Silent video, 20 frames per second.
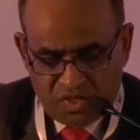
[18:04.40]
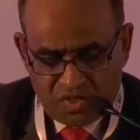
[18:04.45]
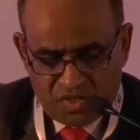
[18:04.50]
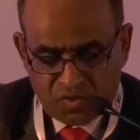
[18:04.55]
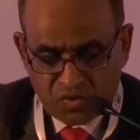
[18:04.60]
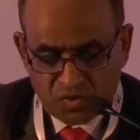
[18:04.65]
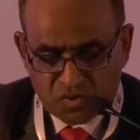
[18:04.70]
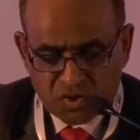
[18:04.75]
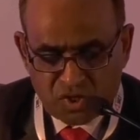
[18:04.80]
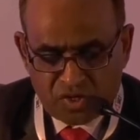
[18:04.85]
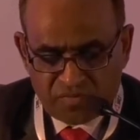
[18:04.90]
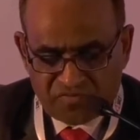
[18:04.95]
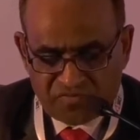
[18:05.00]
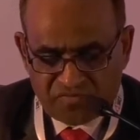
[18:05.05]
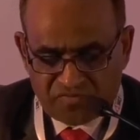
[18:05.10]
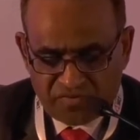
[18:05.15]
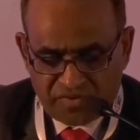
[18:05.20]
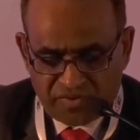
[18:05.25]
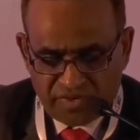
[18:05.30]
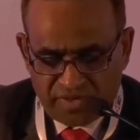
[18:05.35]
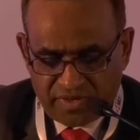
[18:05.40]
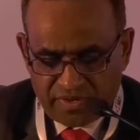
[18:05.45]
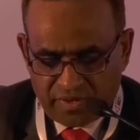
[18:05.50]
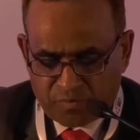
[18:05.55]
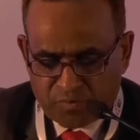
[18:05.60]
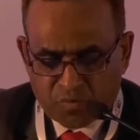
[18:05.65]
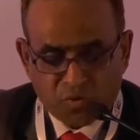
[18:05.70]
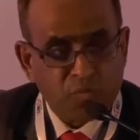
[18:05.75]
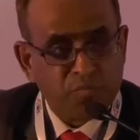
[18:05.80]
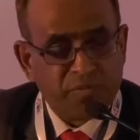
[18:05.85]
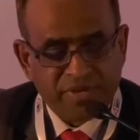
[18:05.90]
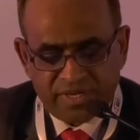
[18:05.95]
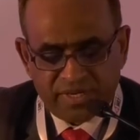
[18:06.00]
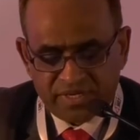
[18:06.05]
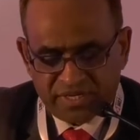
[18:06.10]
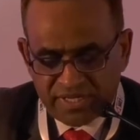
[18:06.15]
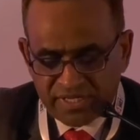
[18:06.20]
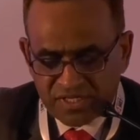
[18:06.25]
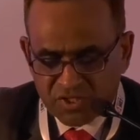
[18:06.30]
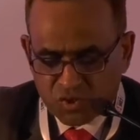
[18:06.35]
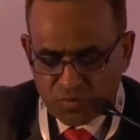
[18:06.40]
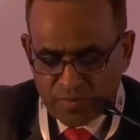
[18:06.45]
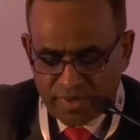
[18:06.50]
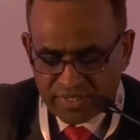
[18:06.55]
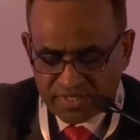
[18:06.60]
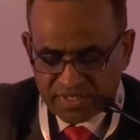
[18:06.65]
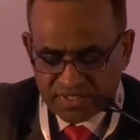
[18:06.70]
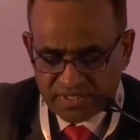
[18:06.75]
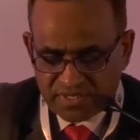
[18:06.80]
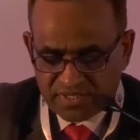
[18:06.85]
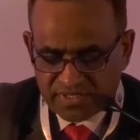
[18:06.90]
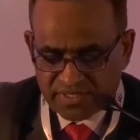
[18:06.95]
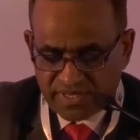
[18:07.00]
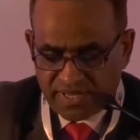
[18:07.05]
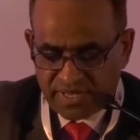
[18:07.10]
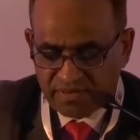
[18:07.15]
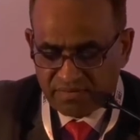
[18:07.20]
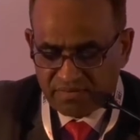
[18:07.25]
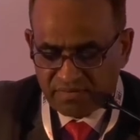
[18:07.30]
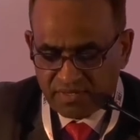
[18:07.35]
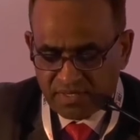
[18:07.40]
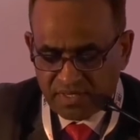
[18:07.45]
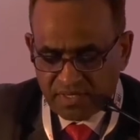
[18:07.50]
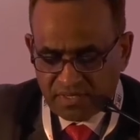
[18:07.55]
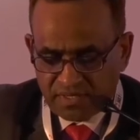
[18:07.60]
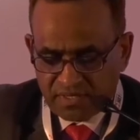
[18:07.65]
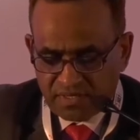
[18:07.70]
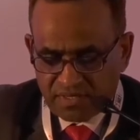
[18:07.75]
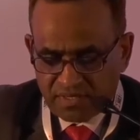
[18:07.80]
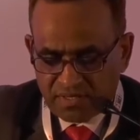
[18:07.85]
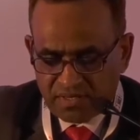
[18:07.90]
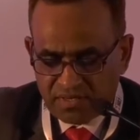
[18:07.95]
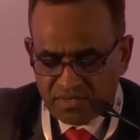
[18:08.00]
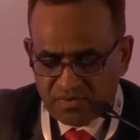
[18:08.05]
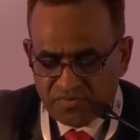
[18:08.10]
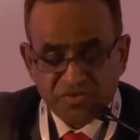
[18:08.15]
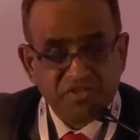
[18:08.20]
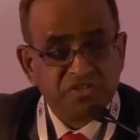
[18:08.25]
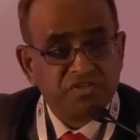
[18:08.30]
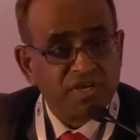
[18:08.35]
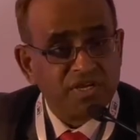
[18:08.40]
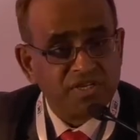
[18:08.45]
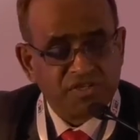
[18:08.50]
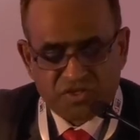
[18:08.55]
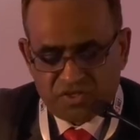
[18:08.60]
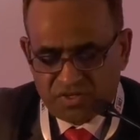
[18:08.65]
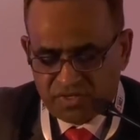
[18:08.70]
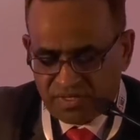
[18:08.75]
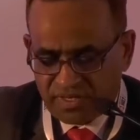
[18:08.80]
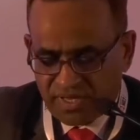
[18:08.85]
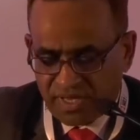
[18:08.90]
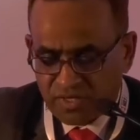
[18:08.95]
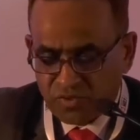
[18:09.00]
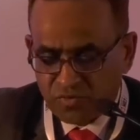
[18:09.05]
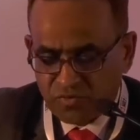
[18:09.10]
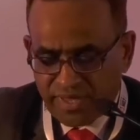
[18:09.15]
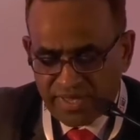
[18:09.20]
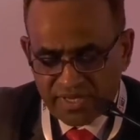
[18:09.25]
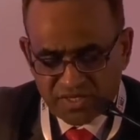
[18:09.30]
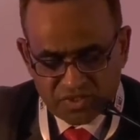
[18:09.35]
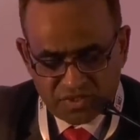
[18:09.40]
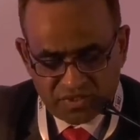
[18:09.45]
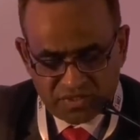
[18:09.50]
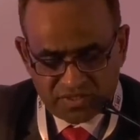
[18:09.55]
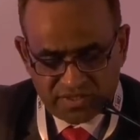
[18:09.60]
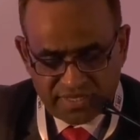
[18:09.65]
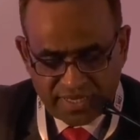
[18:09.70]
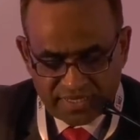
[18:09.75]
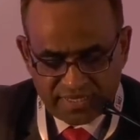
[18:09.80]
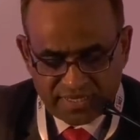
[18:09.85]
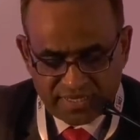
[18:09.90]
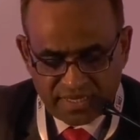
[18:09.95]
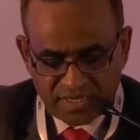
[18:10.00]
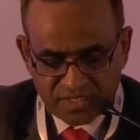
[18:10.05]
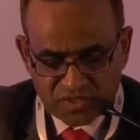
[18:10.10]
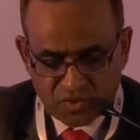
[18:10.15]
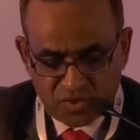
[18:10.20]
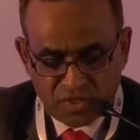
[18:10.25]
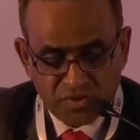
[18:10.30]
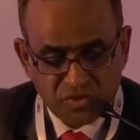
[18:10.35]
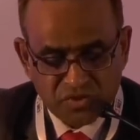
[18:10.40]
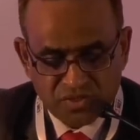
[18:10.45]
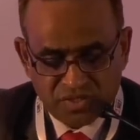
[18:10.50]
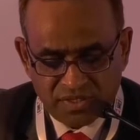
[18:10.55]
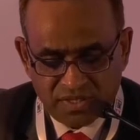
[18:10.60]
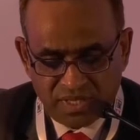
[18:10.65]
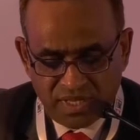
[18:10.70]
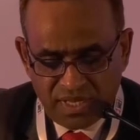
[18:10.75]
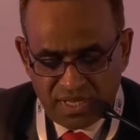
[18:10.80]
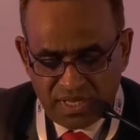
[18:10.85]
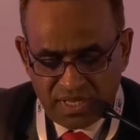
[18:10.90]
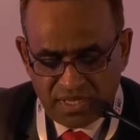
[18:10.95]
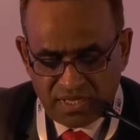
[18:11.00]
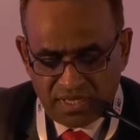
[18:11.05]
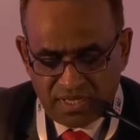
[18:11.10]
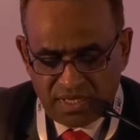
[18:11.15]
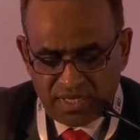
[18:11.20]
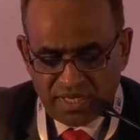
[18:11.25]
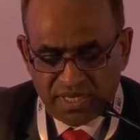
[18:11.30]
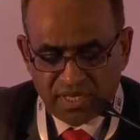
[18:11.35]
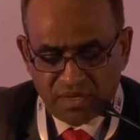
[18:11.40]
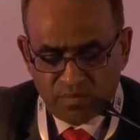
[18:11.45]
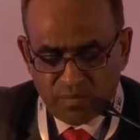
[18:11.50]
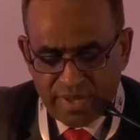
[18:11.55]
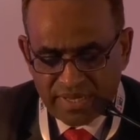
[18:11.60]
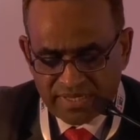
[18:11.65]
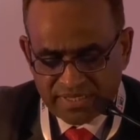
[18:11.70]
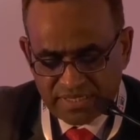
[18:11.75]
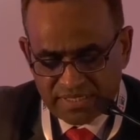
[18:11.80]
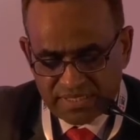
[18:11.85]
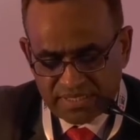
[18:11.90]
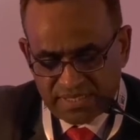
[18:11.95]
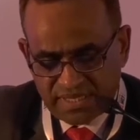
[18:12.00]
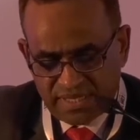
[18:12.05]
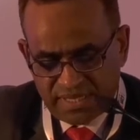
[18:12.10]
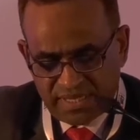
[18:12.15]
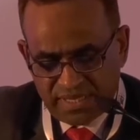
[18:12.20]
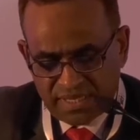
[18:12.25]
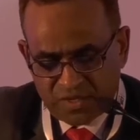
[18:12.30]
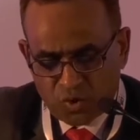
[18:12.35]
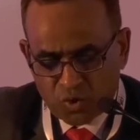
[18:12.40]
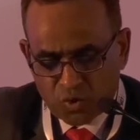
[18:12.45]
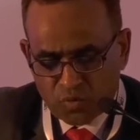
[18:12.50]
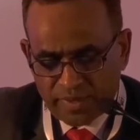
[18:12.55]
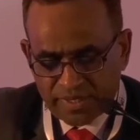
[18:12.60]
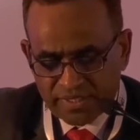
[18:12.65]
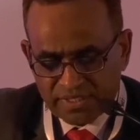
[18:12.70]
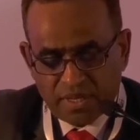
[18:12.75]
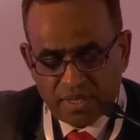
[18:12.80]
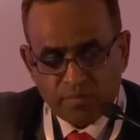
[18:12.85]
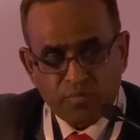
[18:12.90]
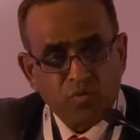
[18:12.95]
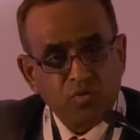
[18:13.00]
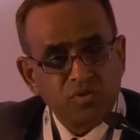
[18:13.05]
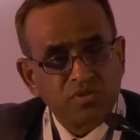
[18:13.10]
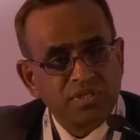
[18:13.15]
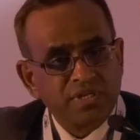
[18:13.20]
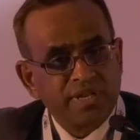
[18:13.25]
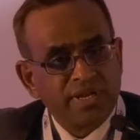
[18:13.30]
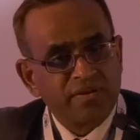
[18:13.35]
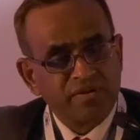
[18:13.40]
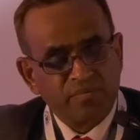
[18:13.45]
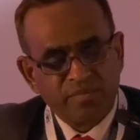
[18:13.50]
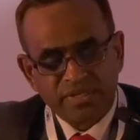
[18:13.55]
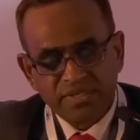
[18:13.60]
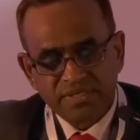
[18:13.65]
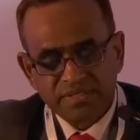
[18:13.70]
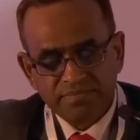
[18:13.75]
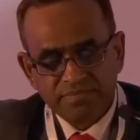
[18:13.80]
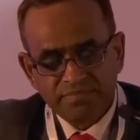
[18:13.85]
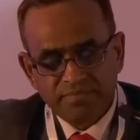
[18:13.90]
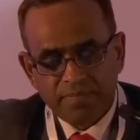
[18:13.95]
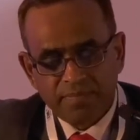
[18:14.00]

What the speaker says: Use of appropriate instruments, say research, education, technical solution, legal basis, economic supports and agreements.